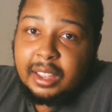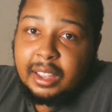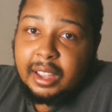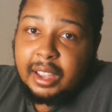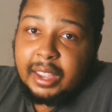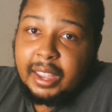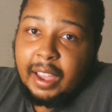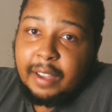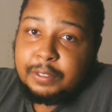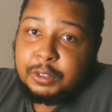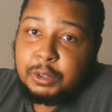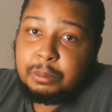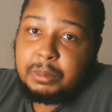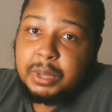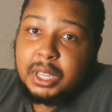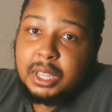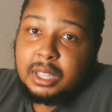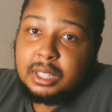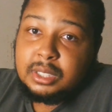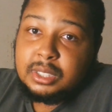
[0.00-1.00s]
after
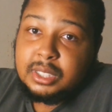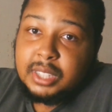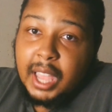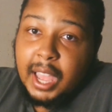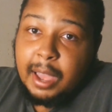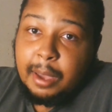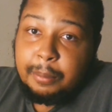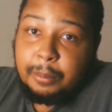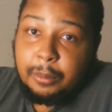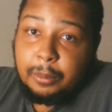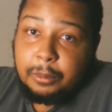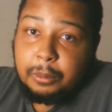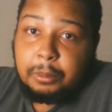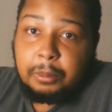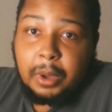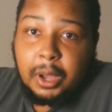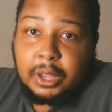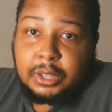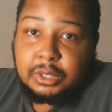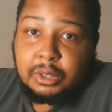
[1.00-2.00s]
being stabbed
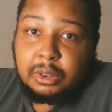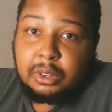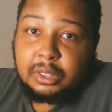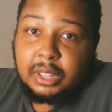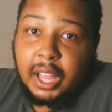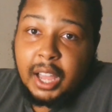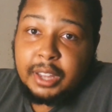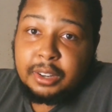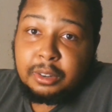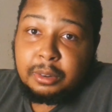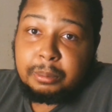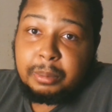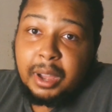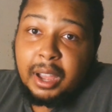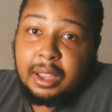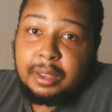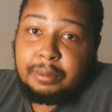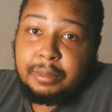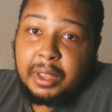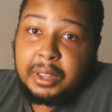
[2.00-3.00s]
by his own glider
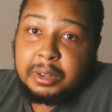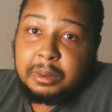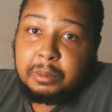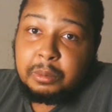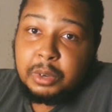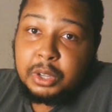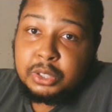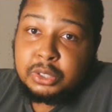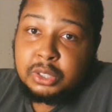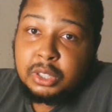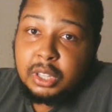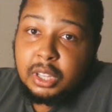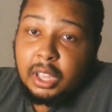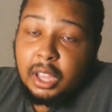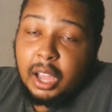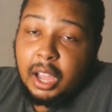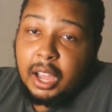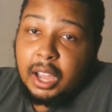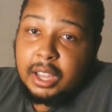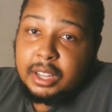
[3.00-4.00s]
by Venom, which
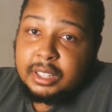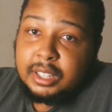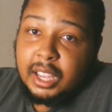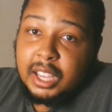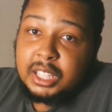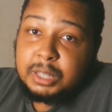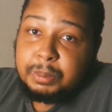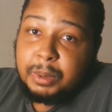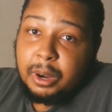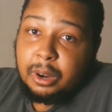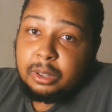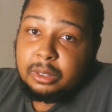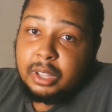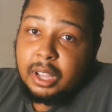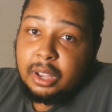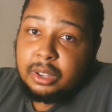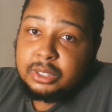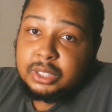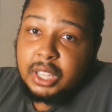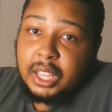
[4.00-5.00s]
nice parallels,